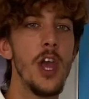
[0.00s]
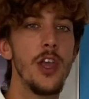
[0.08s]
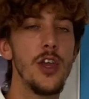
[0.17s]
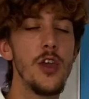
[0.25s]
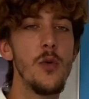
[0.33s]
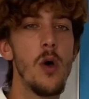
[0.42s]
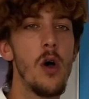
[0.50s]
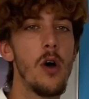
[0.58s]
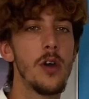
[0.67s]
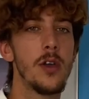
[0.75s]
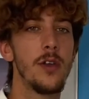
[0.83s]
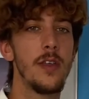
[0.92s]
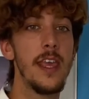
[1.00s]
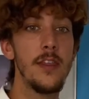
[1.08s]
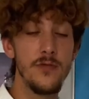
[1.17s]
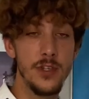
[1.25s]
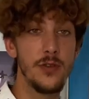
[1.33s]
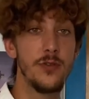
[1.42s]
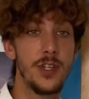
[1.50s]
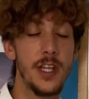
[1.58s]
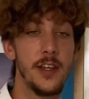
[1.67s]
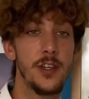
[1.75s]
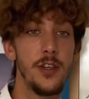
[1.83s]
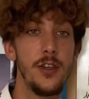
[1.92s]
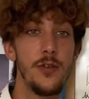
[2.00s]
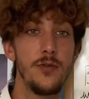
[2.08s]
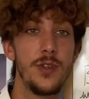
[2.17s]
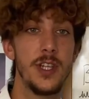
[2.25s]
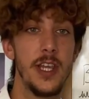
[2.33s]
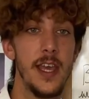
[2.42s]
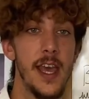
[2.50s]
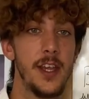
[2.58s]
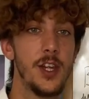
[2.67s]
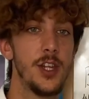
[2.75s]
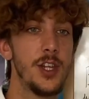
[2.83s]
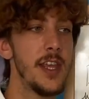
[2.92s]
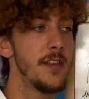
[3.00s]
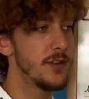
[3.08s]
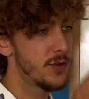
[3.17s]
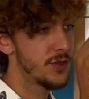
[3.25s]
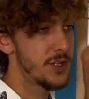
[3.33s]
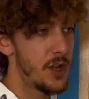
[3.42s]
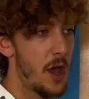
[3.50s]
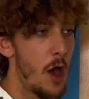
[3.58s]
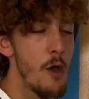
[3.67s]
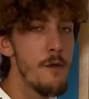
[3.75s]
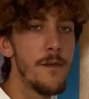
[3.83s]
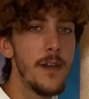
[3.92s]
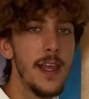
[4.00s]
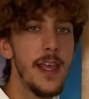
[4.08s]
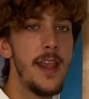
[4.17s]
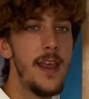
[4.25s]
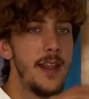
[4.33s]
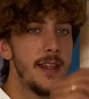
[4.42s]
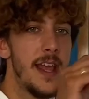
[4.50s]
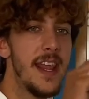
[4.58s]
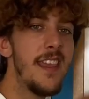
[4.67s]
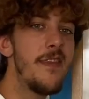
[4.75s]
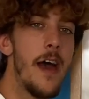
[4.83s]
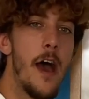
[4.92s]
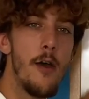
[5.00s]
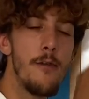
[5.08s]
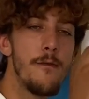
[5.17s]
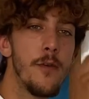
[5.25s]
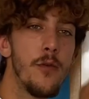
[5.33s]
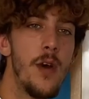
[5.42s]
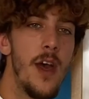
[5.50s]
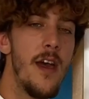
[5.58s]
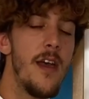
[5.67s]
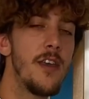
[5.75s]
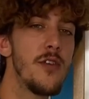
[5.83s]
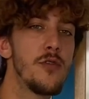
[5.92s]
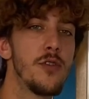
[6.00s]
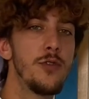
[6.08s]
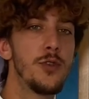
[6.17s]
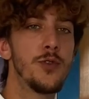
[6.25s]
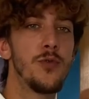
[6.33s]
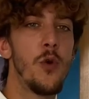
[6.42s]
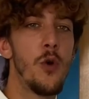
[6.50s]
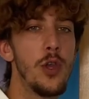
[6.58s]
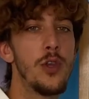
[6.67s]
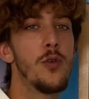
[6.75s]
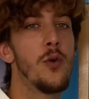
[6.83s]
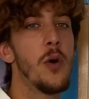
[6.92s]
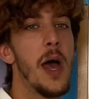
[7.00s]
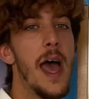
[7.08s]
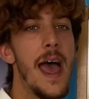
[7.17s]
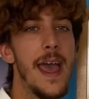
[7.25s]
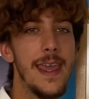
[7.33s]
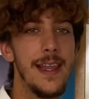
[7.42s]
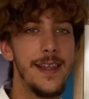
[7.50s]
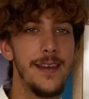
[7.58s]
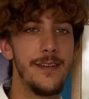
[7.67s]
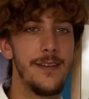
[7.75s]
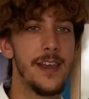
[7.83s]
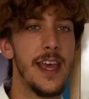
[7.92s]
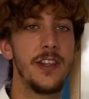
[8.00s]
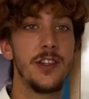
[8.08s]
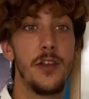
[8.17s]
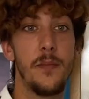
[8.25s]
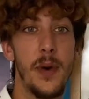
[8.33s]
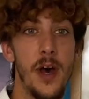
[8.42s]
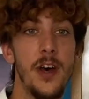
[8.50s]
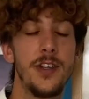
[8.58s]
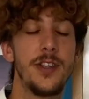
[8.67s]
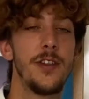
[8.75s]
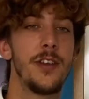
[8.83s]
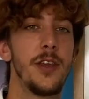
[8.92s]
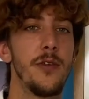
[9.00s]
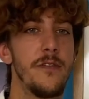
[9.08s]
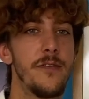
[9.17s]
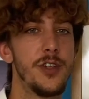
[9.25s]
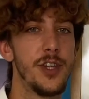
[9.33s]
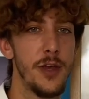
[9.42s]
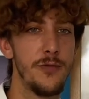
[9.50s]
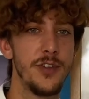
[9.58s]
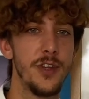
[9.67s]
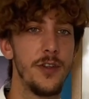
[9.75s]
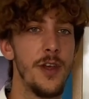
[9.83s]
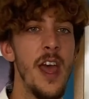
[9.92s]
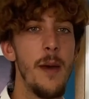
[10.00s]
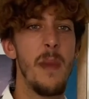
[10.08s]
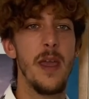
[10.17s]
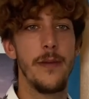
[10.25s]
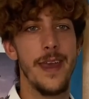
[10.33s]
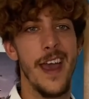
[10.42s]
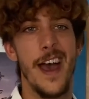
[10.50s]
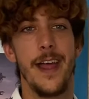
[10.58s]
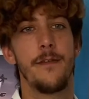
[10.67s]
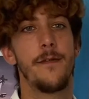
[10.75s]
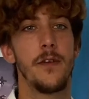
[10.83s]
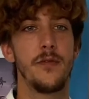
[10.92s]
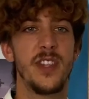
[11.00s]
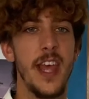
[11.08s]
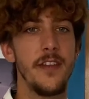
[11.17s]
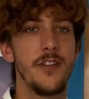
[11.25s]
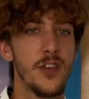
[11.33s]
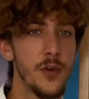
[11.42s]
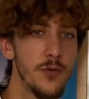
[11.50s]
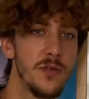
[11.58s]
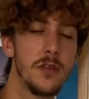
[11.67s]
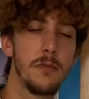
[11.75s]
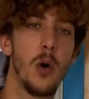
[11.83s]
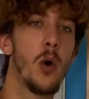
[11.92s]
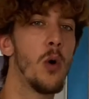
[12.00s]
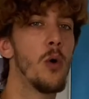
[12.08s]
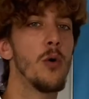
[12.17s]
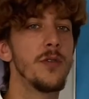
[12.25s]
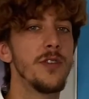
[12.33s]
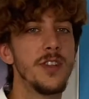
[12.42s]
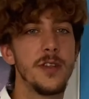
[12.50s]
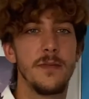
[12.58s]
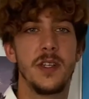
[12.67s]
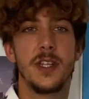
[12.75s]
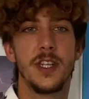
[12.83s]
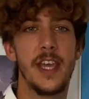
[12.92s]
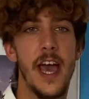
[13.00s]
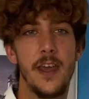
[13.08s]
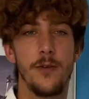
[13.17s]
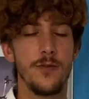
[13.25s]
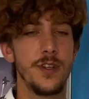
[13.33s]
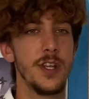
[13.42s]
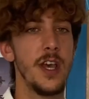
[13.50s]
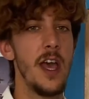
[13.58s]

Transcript: you are in the resource section, you'll see a sheet that's got some oval in it, and in that oval you can draw your alien, okay? So the person that you have chosen, maybe add a few tentacles, some horns, some scales,